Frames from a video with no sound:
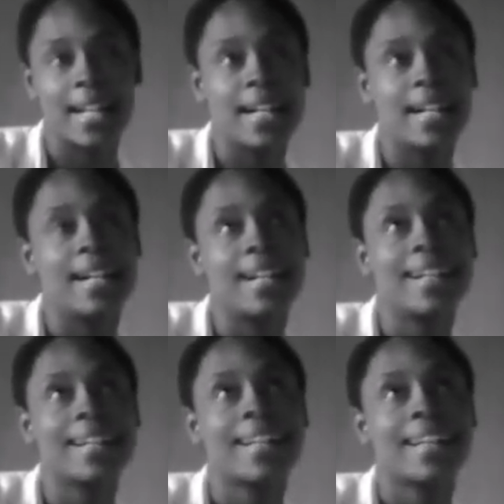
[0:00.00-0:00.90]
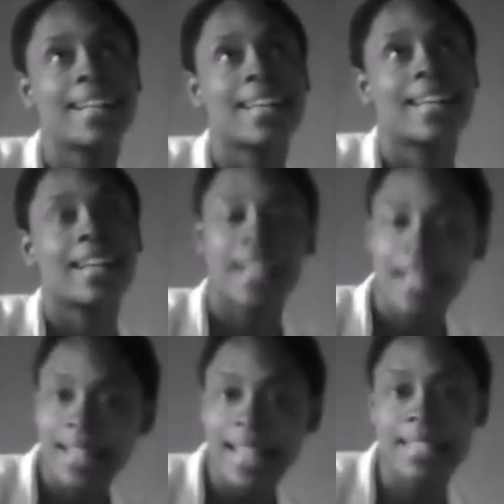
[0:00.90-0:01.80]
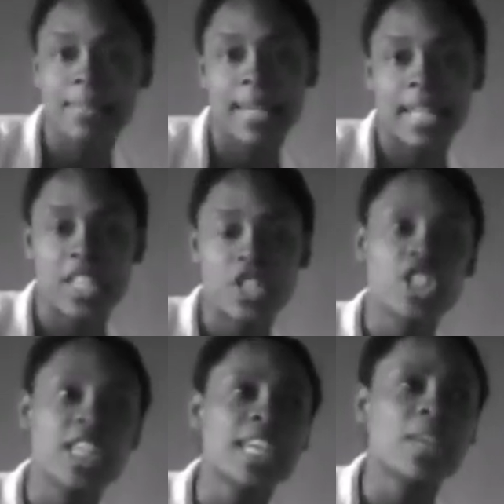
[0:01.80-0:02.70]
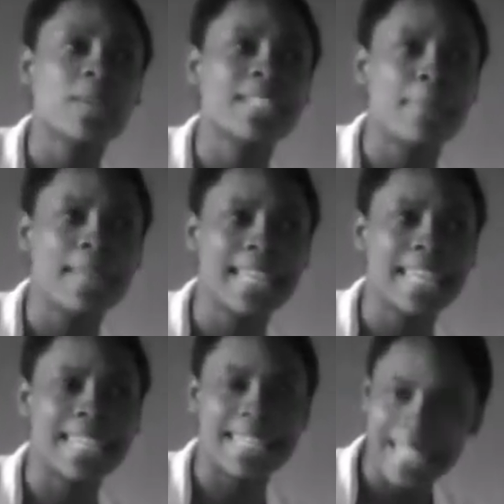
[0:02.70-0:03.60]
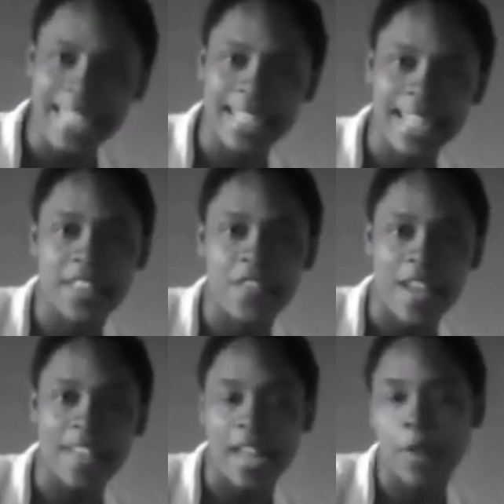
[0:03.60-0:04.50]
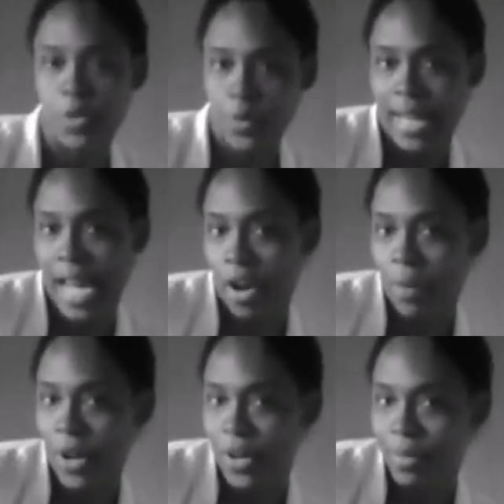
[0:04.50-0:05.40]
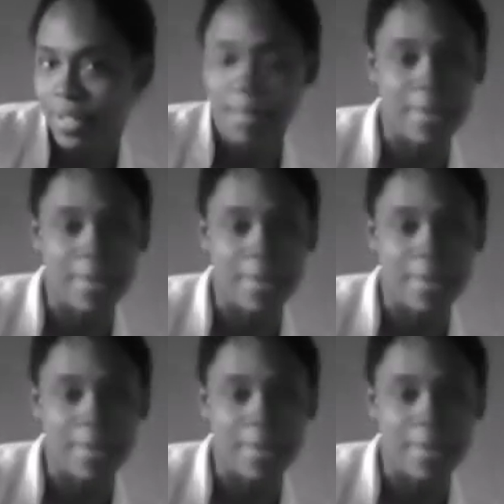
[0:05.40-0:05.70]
a classmate, she was a bit indignant at the fact that I was reading Harry Potter books.